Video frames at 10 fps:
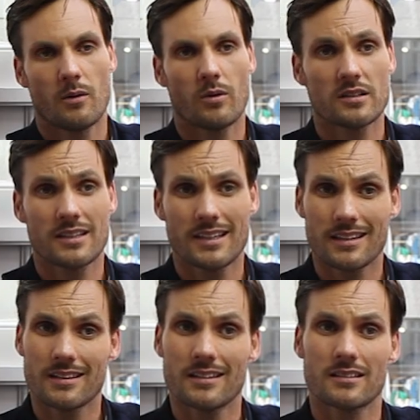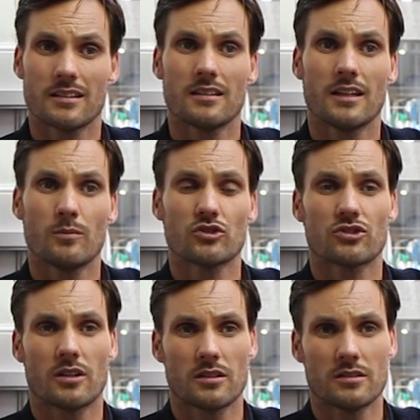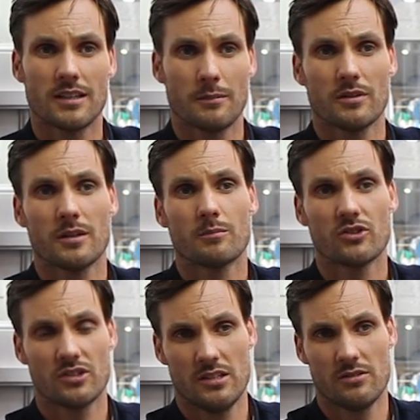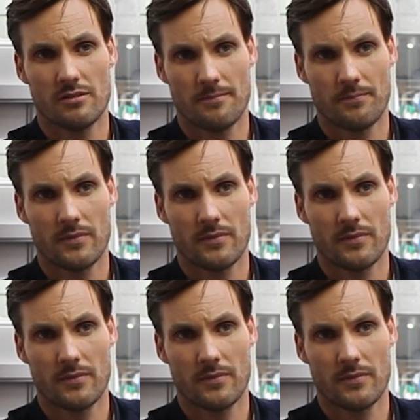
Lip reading: Once they get this, they will start the sampling procedure.